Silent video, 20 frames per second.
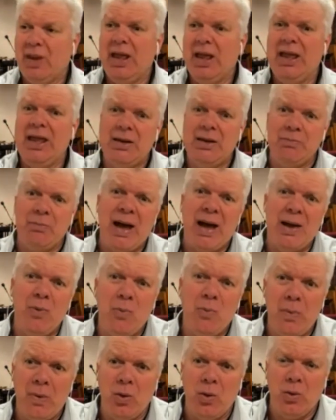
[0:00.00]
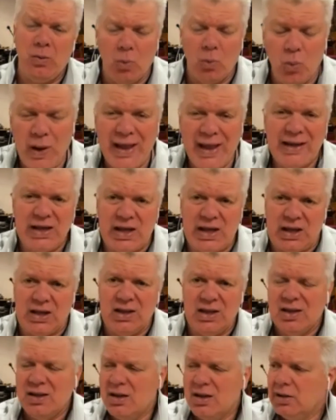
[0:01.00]
In my wedding,
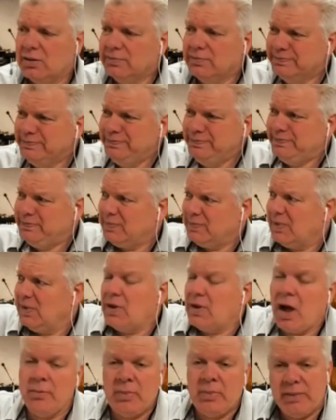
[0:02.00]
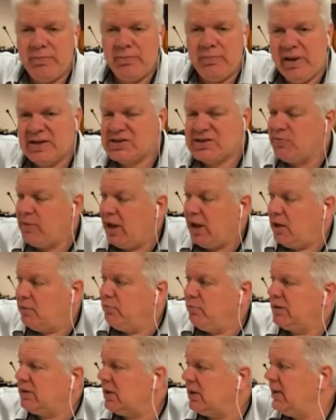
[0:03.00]
not my best man,
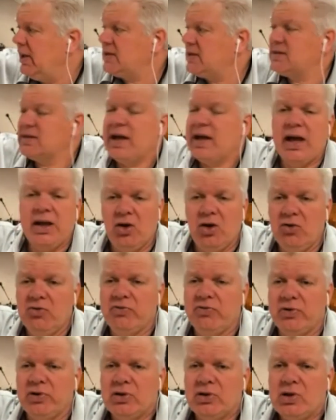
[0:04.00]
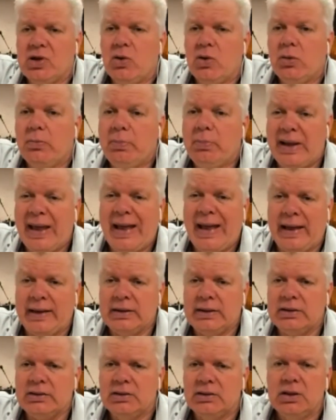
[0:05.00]
but the next guy over, black.
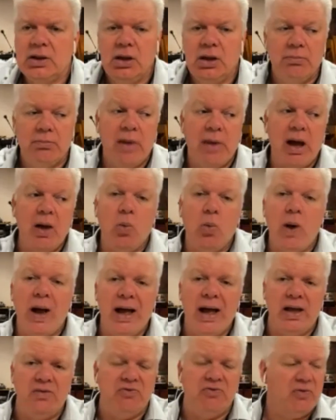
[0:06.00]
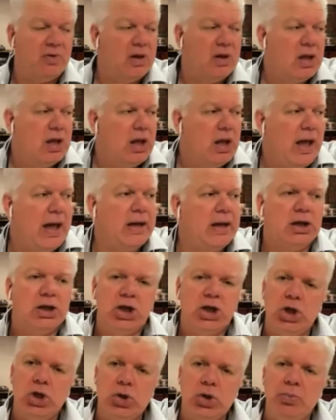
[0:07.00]
My wife had a
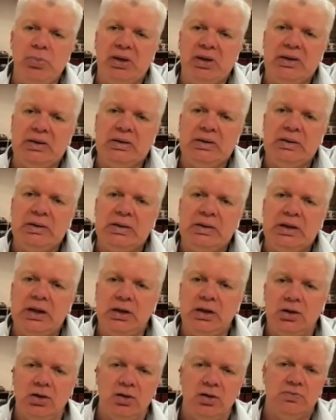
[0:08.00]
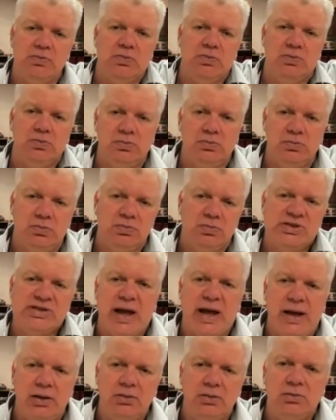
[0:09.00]
Cuban in her
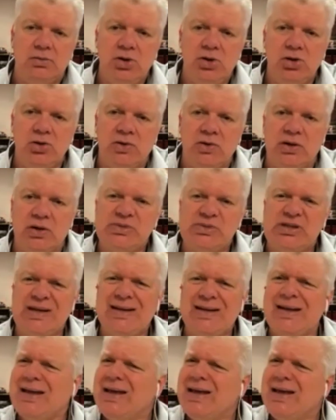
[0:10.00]
side. You know what I'm saying?